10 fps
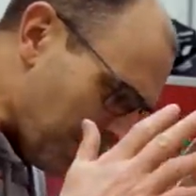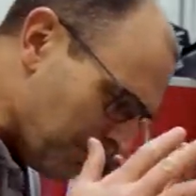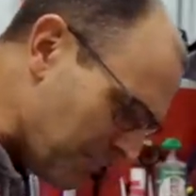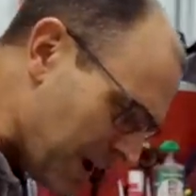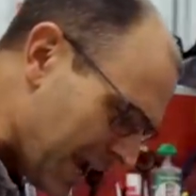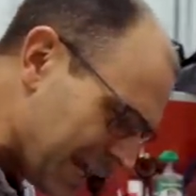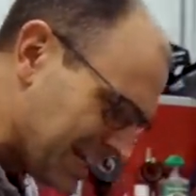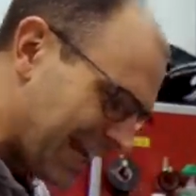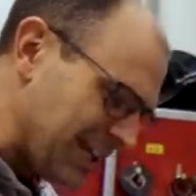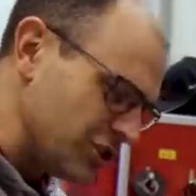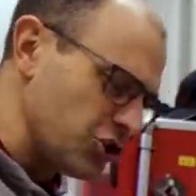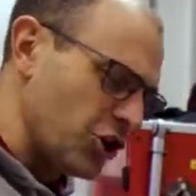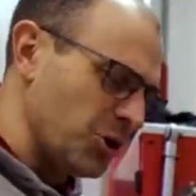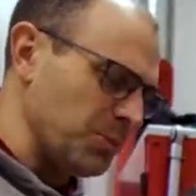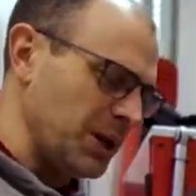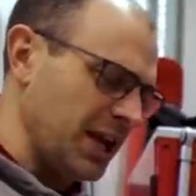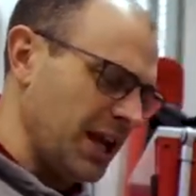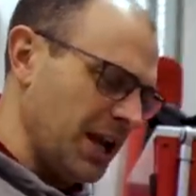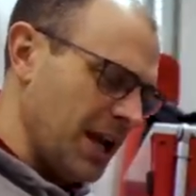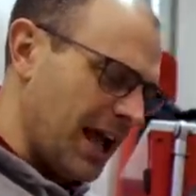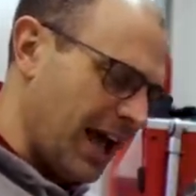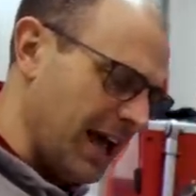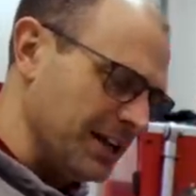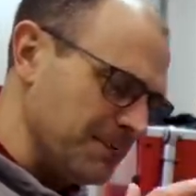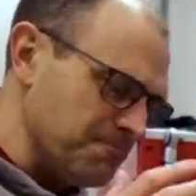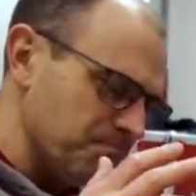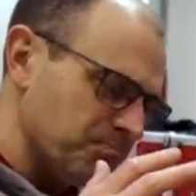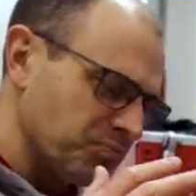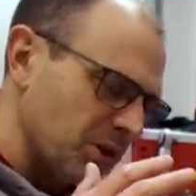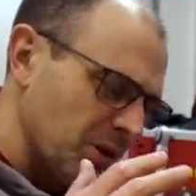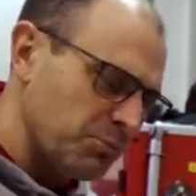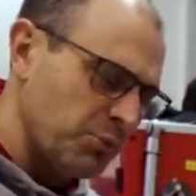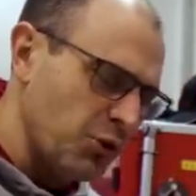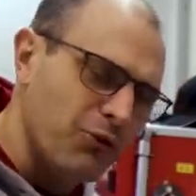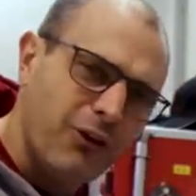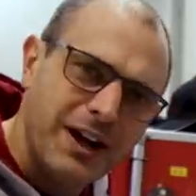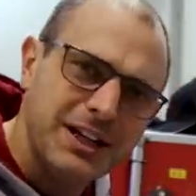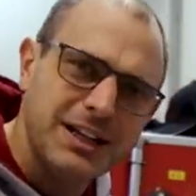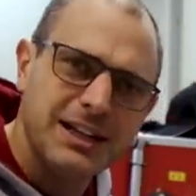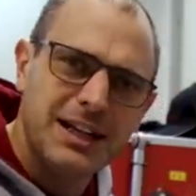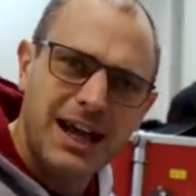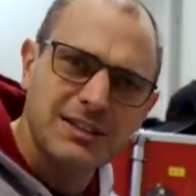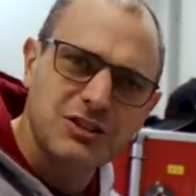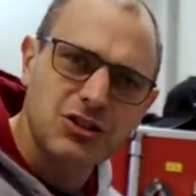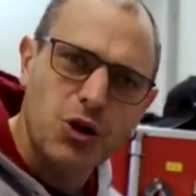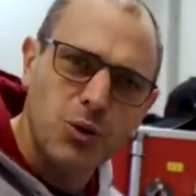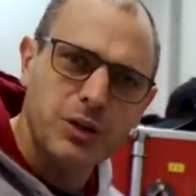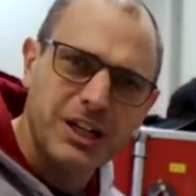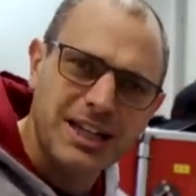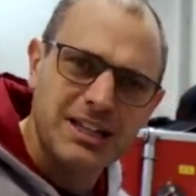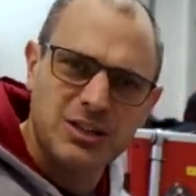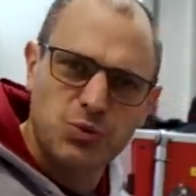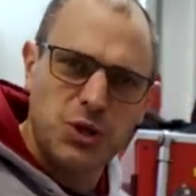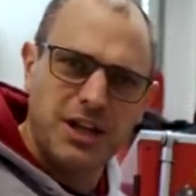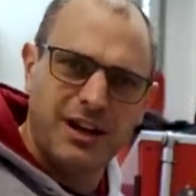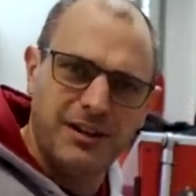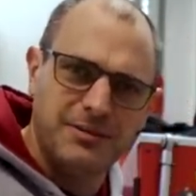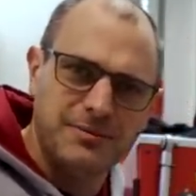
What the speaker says: made in Germany and provided and sold in Sweden.